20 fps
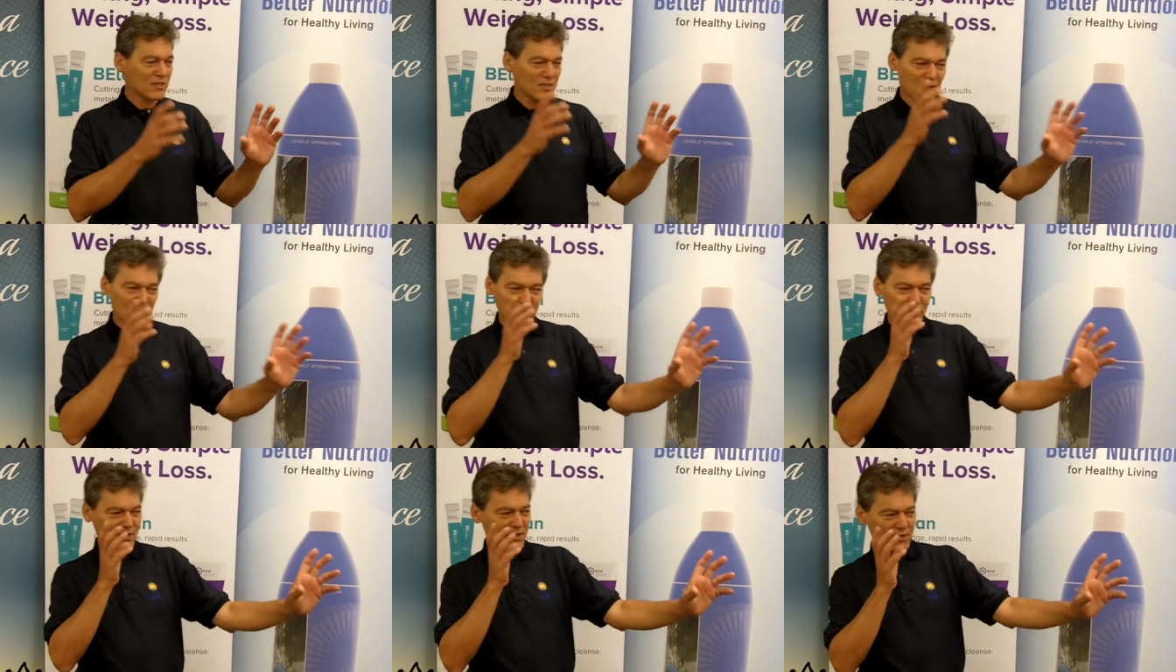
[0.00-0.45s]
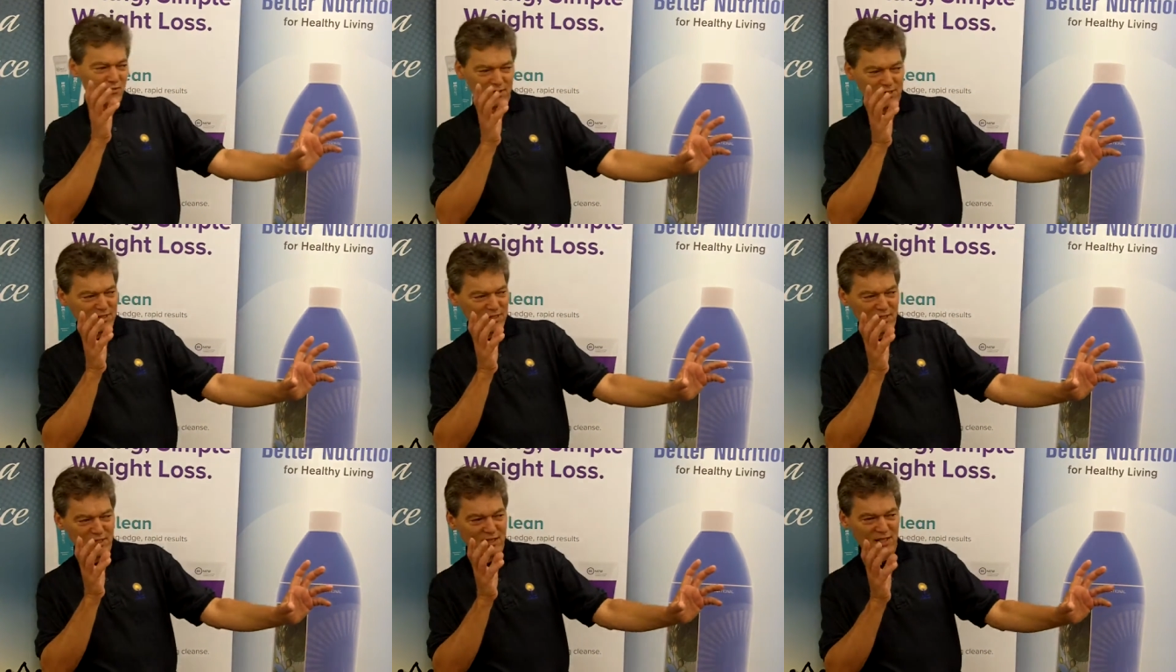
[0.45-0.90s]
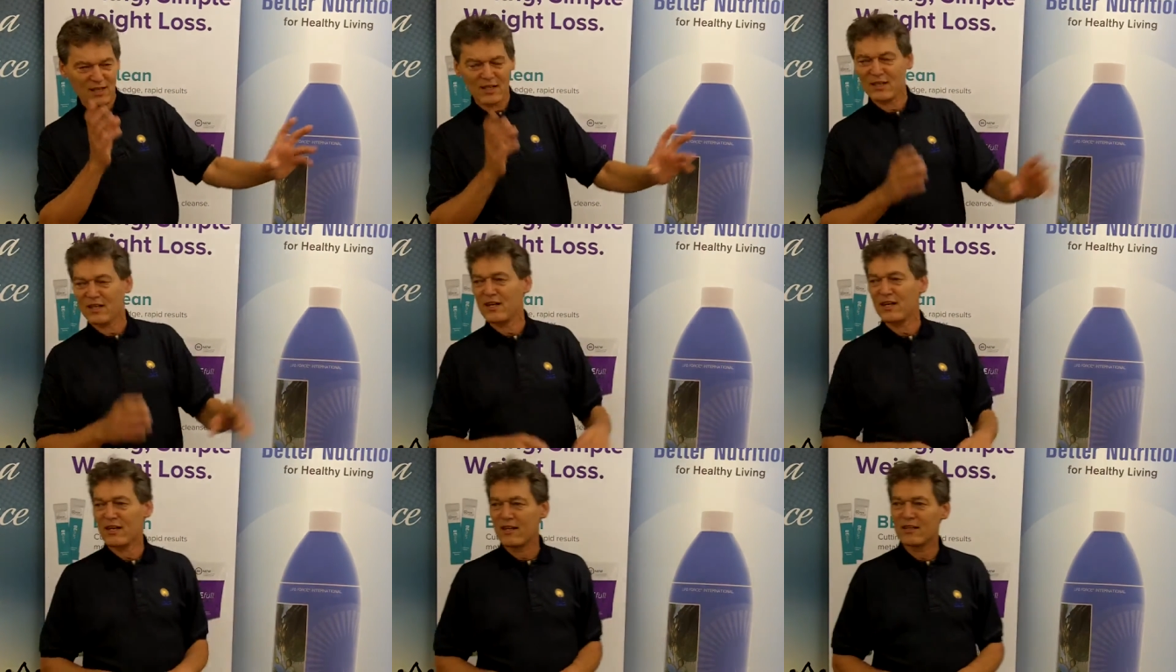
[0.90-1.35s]
somebody with a
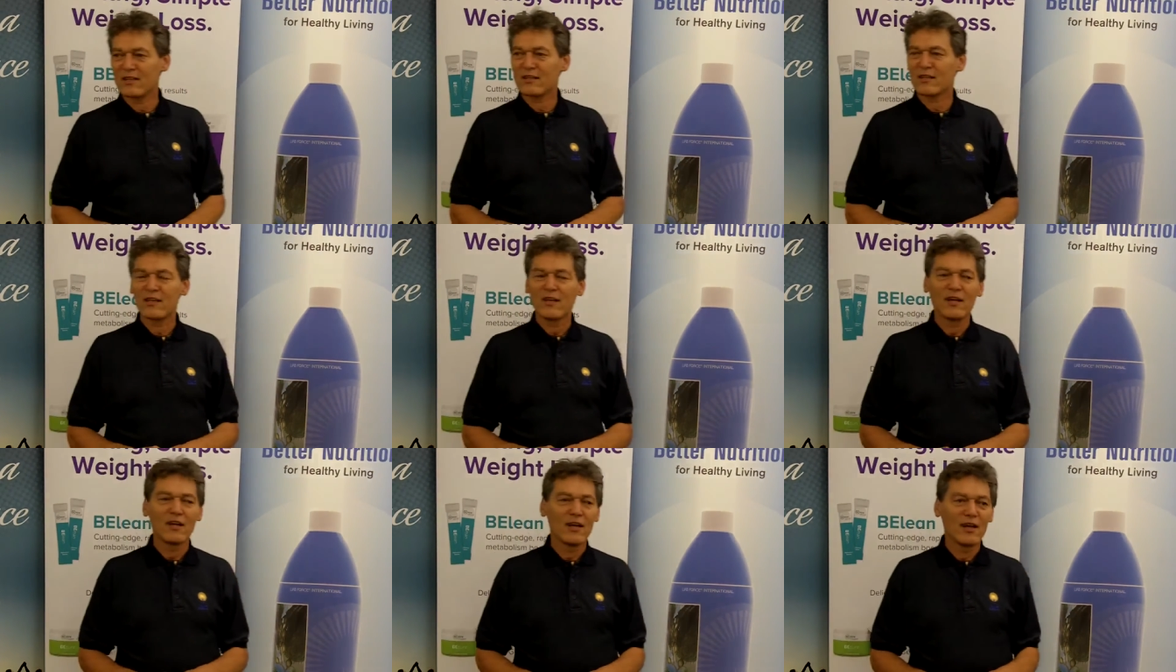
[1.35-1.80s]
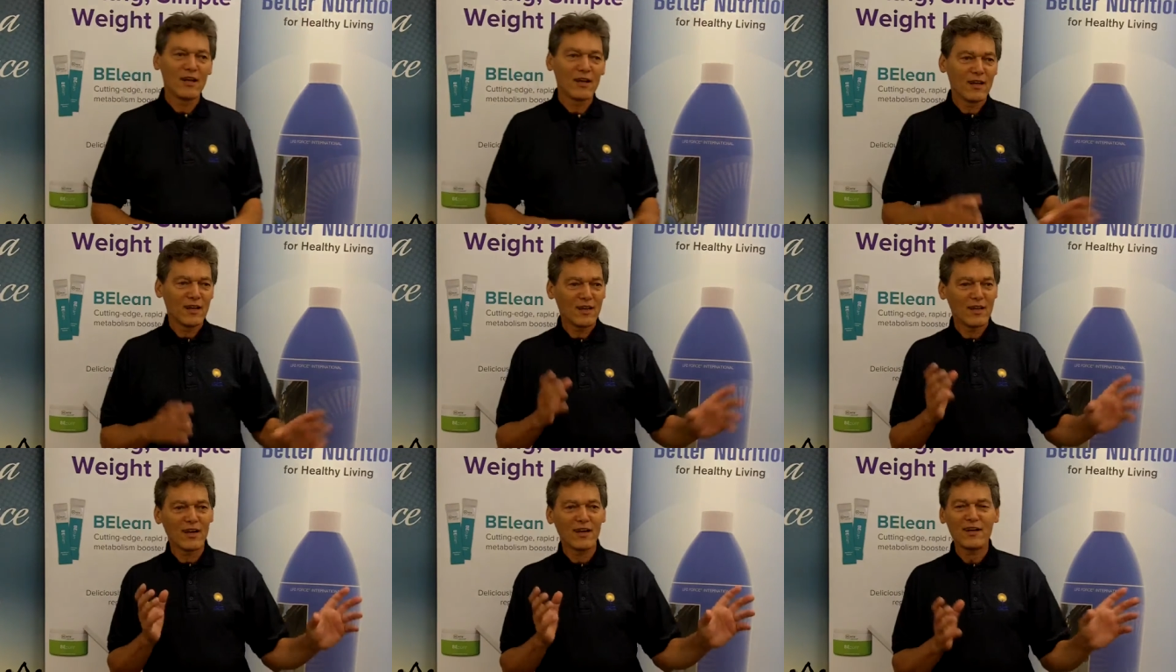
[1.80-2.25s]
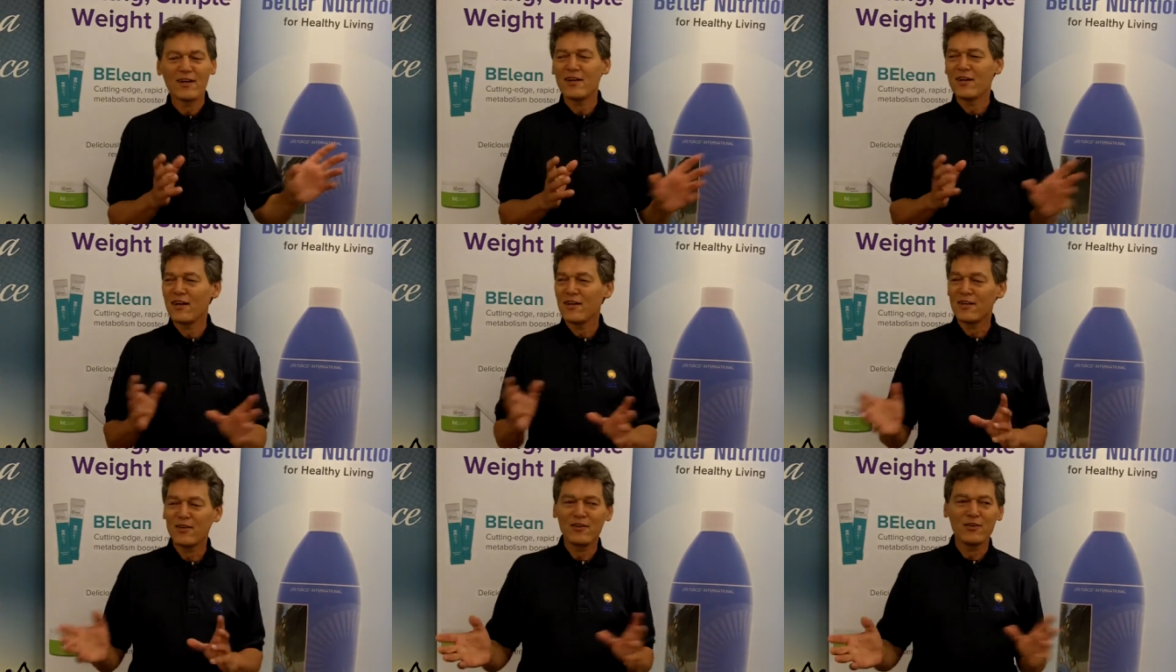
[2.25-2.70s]
telly and you
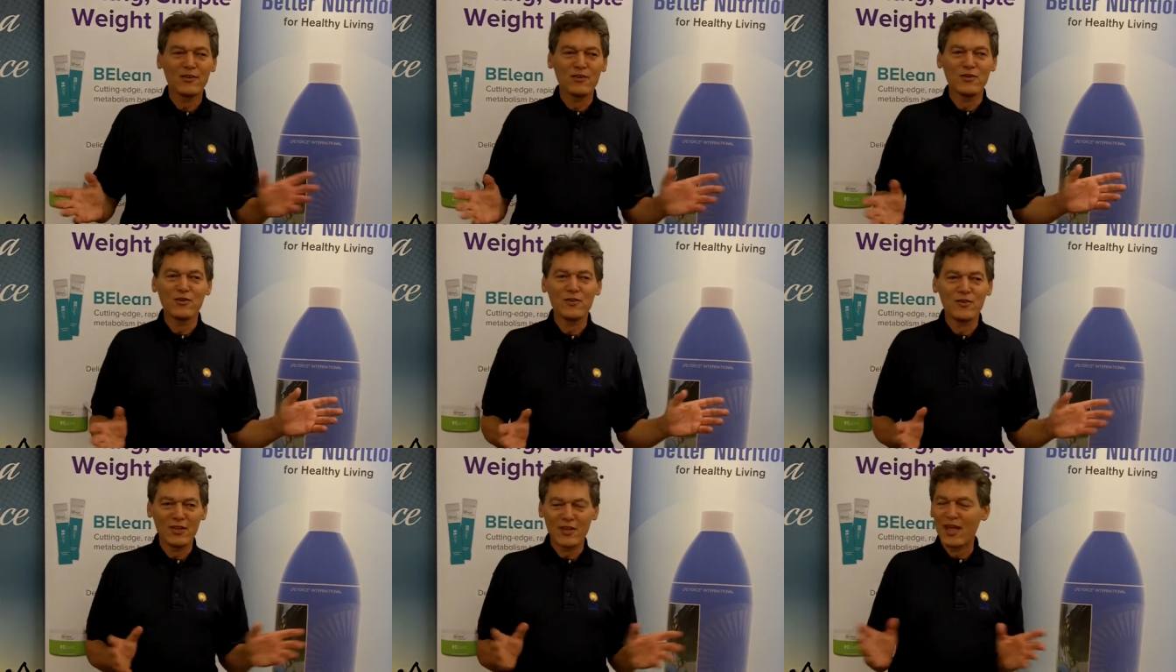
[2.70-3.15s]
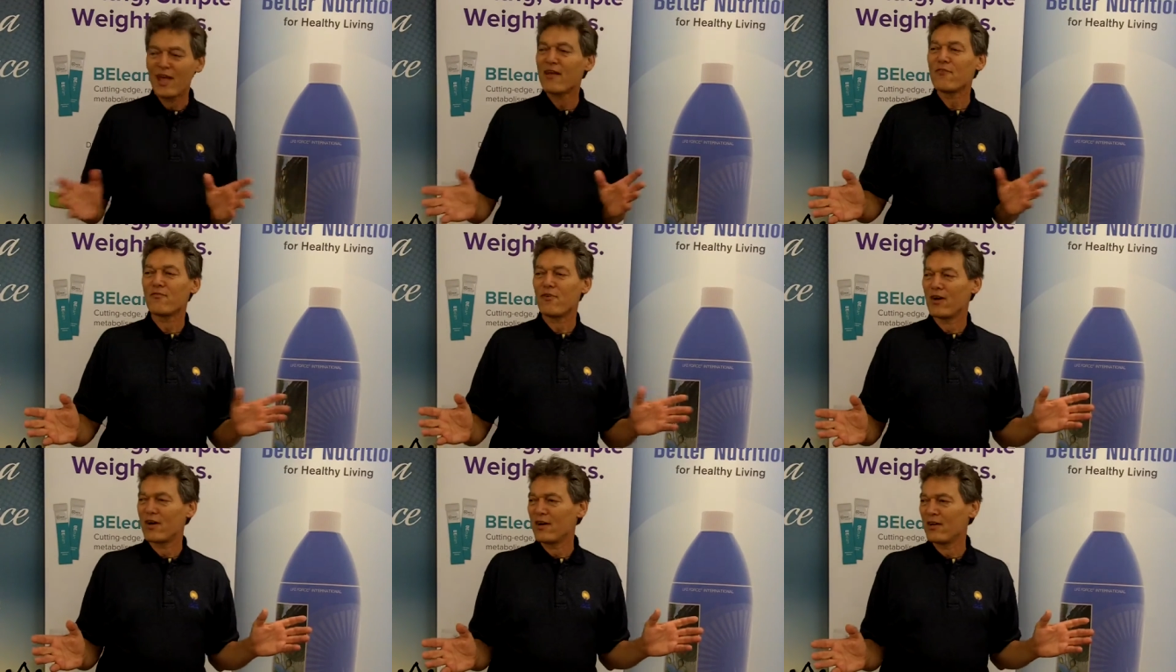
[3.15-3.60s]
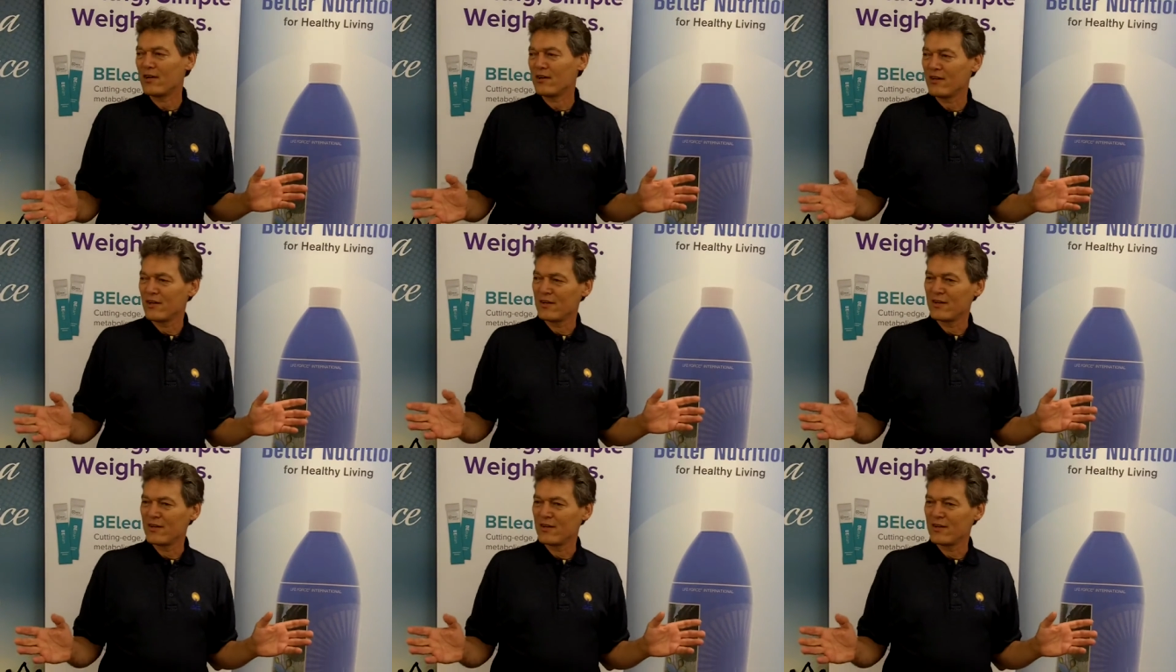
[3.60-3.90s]
know you, you never